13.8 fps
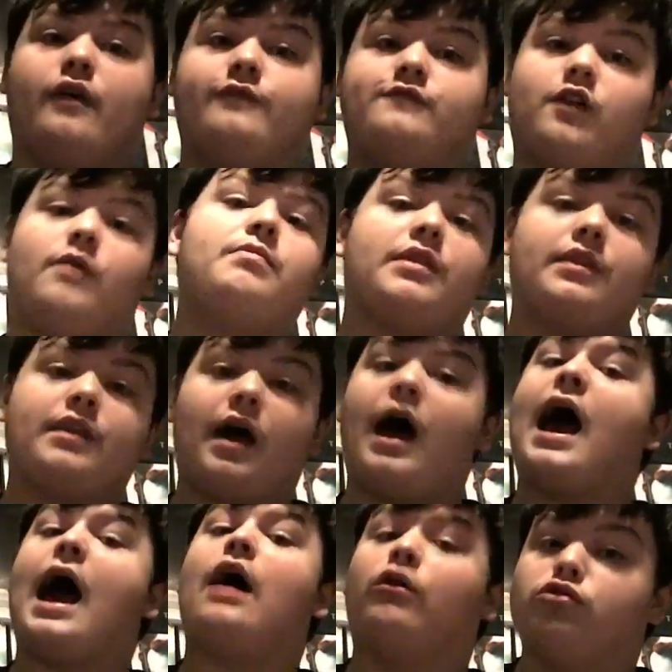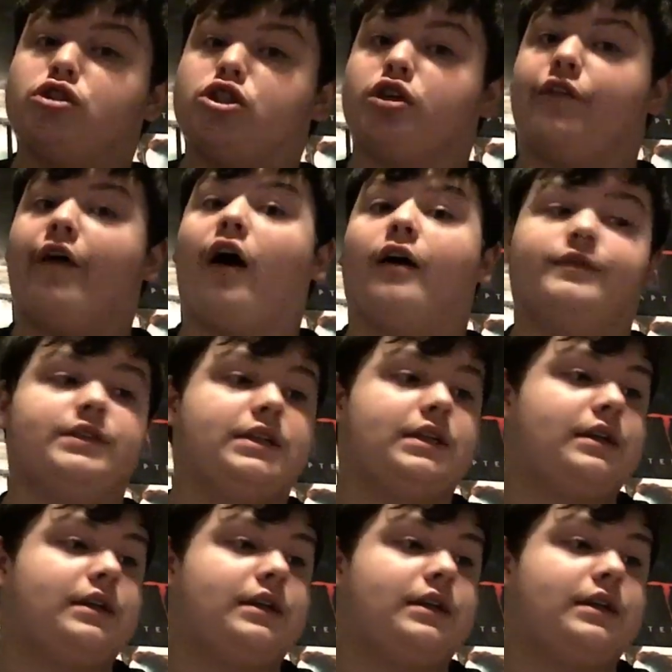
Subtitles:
from a house survives.